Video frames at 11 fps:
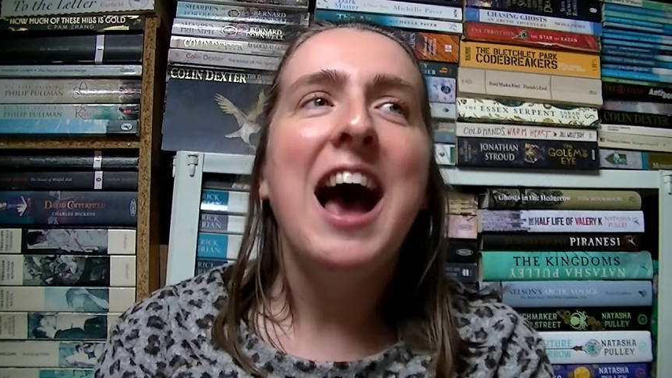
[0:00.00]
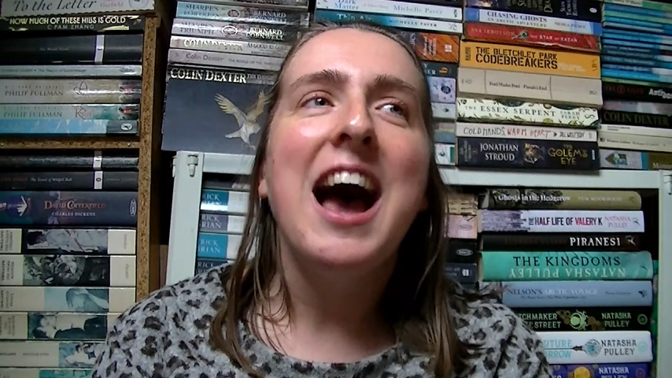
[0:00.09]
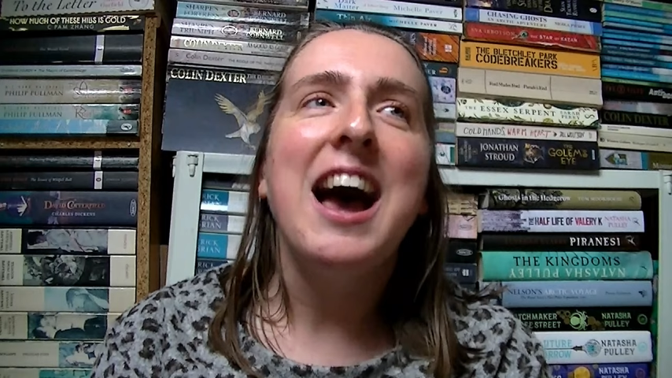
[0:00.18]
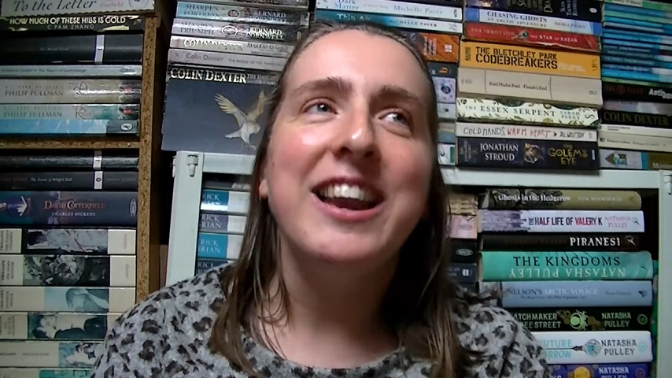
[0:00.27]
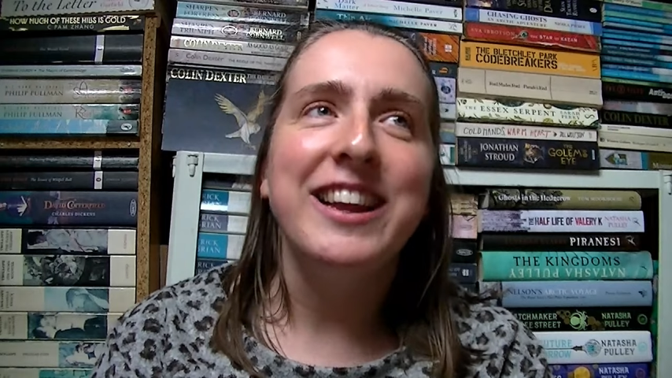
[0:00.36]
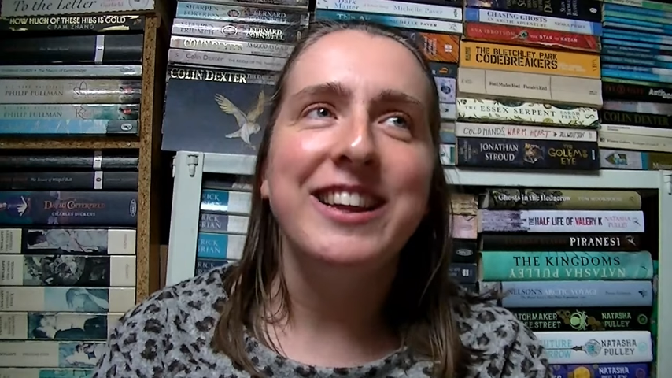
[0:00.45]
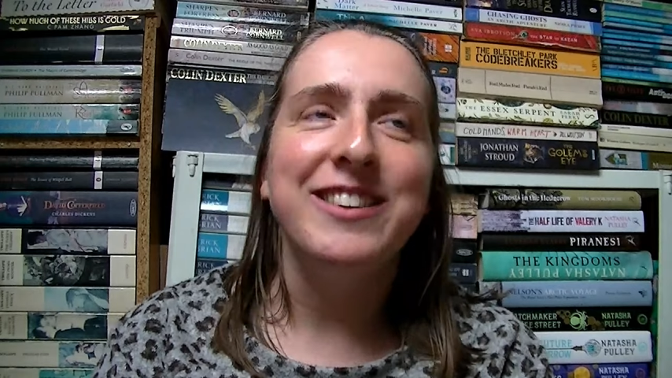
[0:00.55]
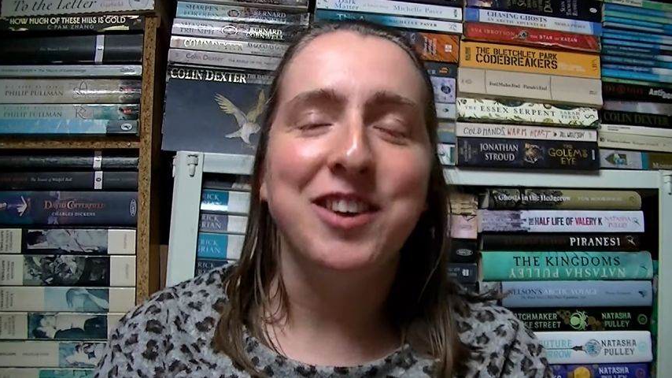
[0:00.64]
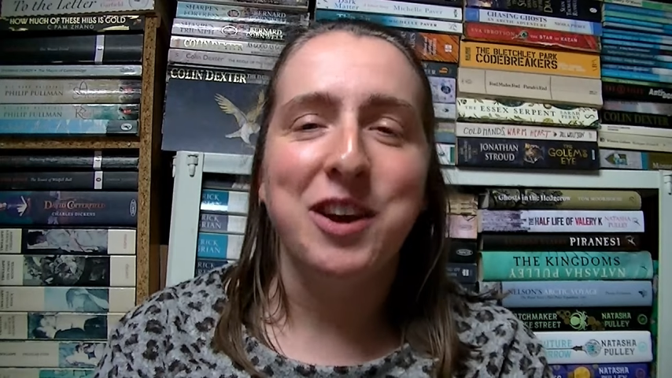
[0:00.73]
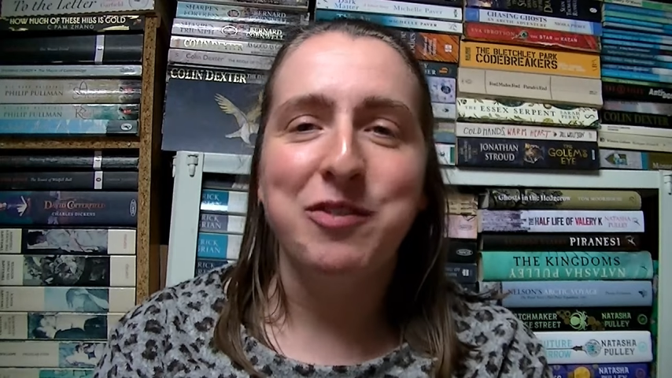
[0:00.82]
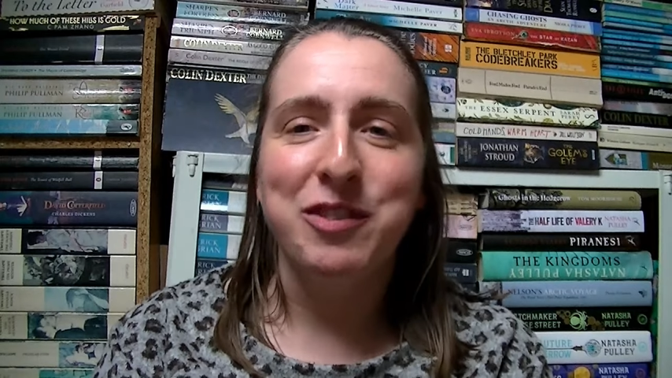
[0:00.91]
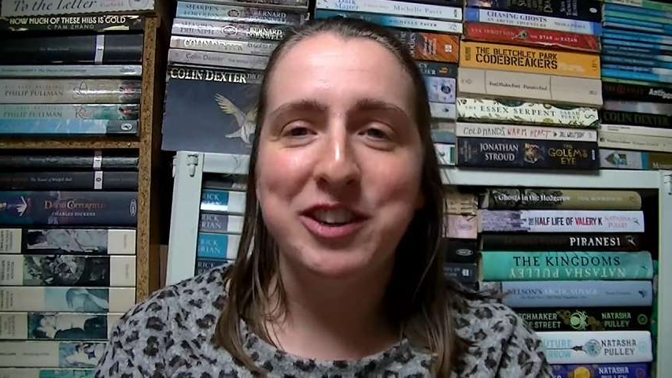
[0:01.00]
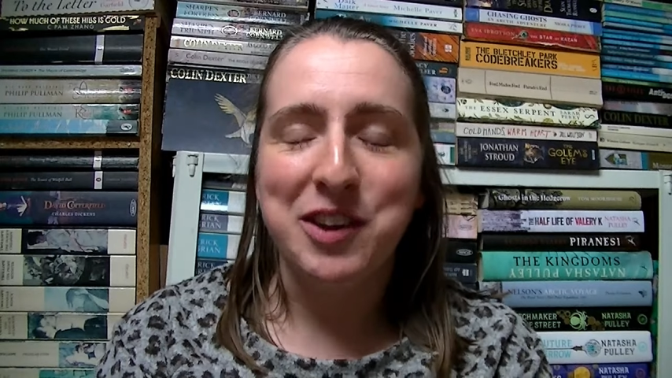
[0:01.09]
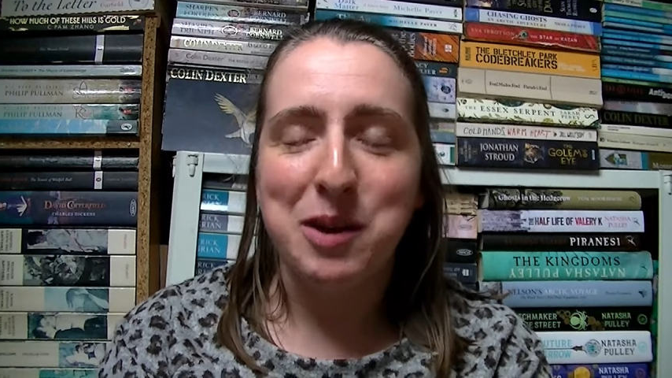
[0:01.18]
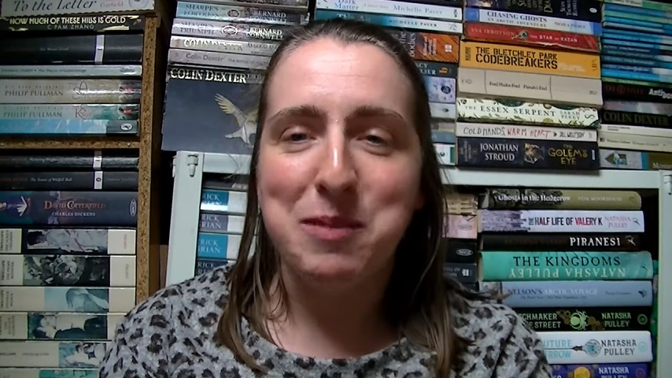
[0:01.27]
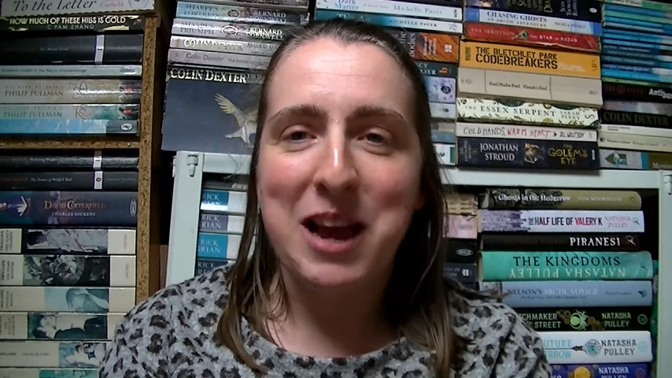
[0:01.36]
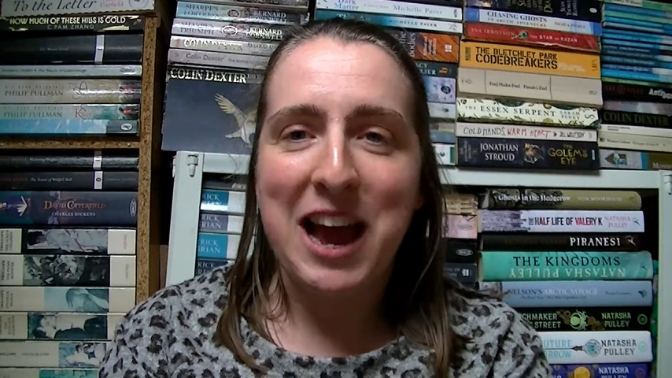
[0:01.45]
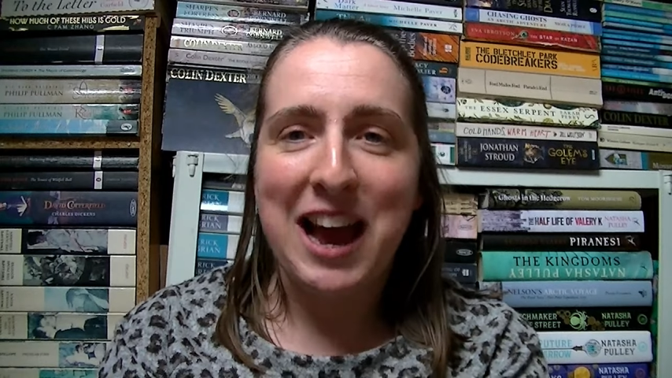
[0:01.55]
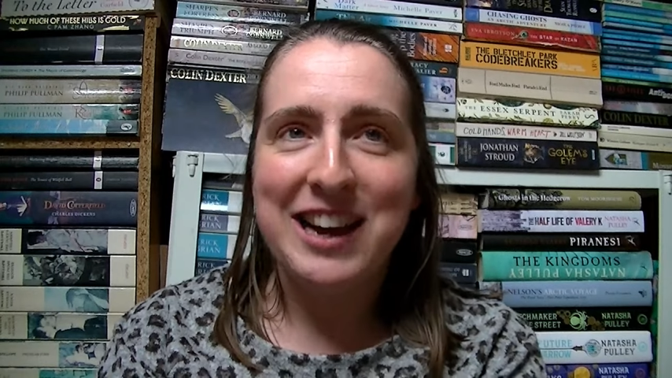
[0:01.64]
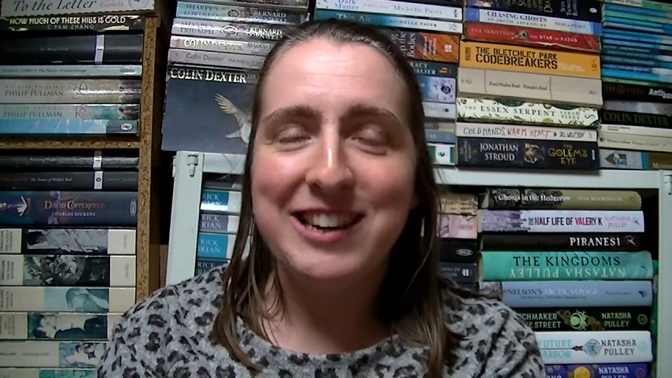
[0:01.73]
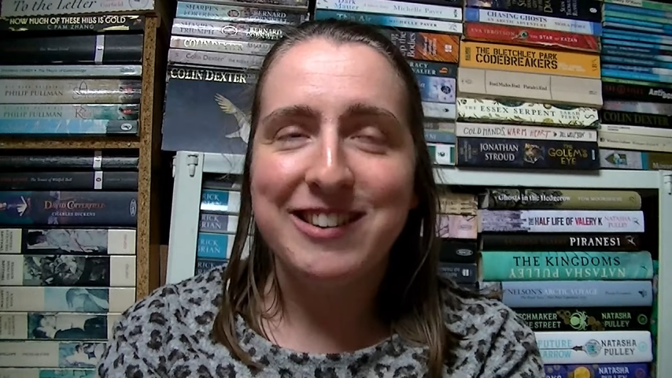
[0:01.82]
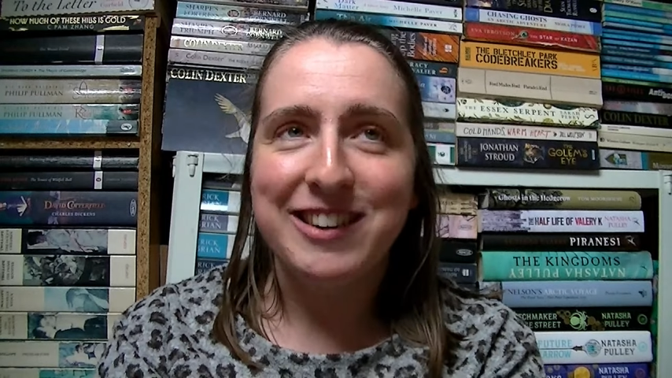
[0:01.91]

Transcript: Any free time I had,